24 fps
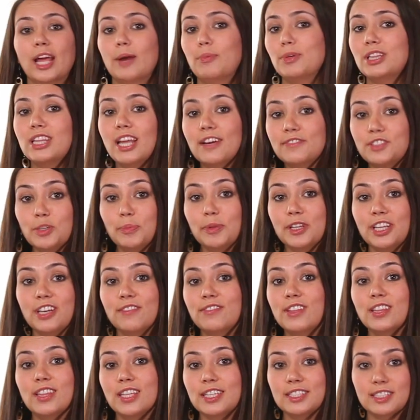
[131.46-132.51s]
I would love to
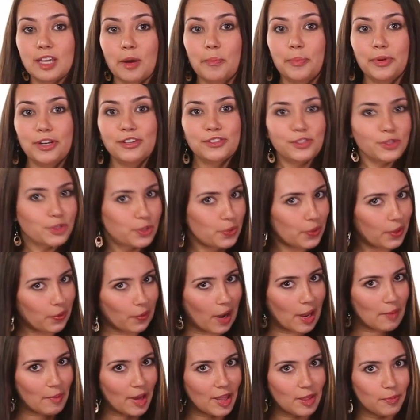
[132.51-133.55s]
believe that these companies are doing
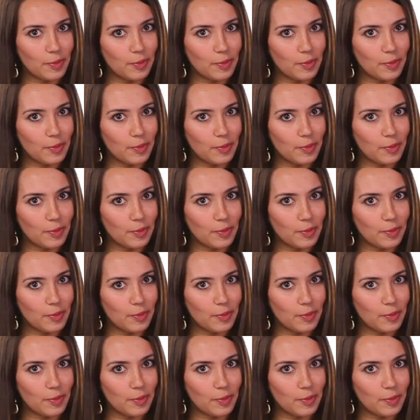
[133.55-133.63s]
right by the